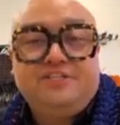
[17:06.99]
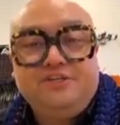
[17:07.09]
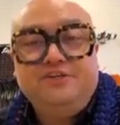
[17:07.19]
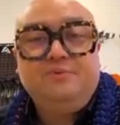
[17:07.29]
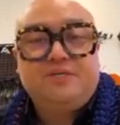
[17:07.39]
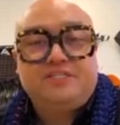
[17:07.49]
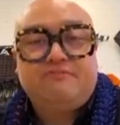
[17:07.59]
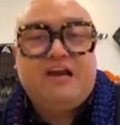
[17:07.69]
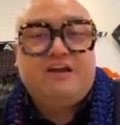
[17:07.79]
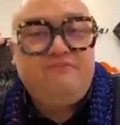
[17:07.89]
2 was
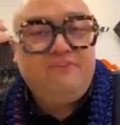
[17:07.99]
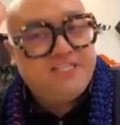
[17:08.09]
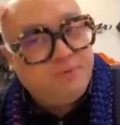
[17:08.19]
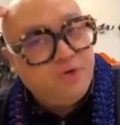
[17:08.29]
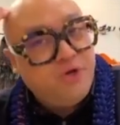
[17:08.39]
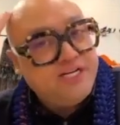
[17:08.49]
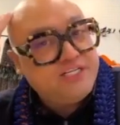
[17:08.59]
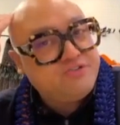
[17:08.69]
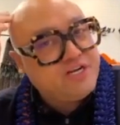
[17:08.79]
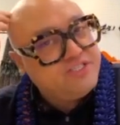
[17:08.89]
around flexible
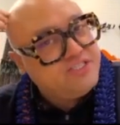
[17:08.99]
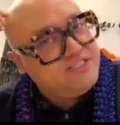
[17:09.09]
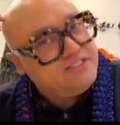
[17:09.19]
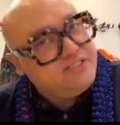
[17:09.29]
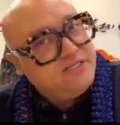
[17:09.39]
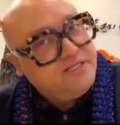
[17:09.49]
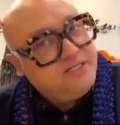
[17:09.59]
learning structures.